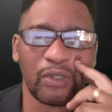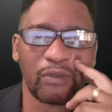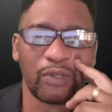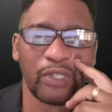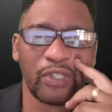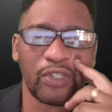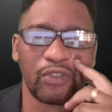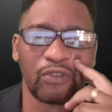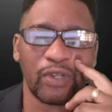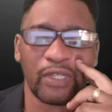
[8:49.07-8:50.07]

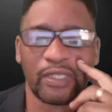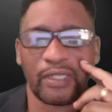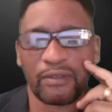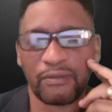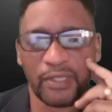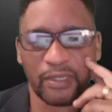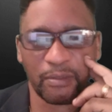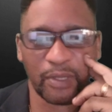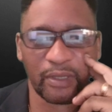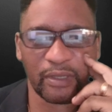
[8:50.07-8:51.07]
restricted
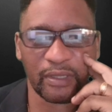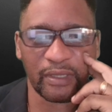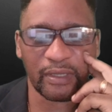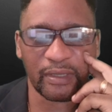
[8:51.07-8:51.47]
visibility.